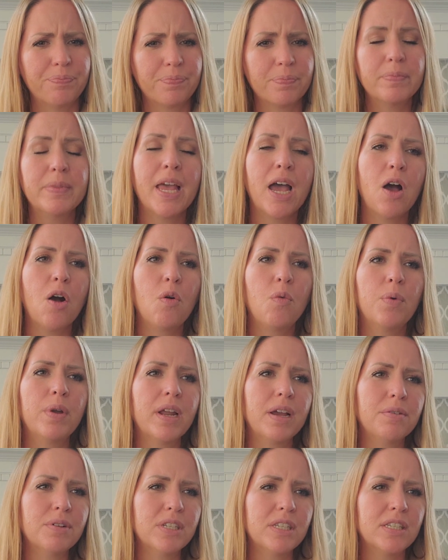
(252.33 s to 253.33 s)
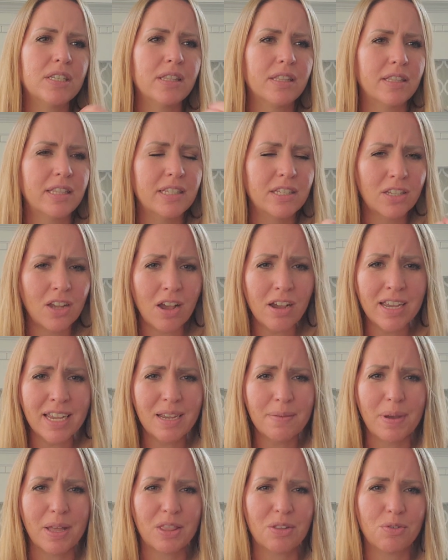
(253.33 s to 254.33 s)
Now, when I was talking
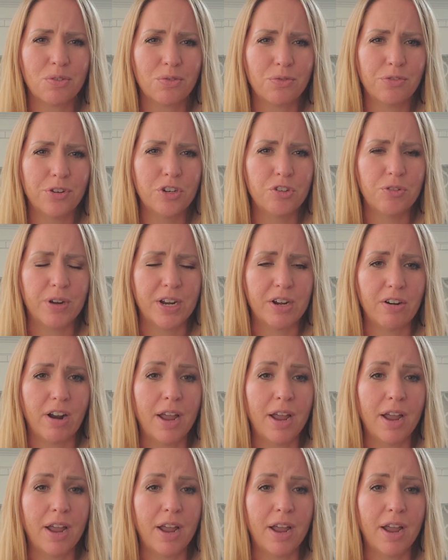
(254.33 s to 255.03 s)
about the refrigerator,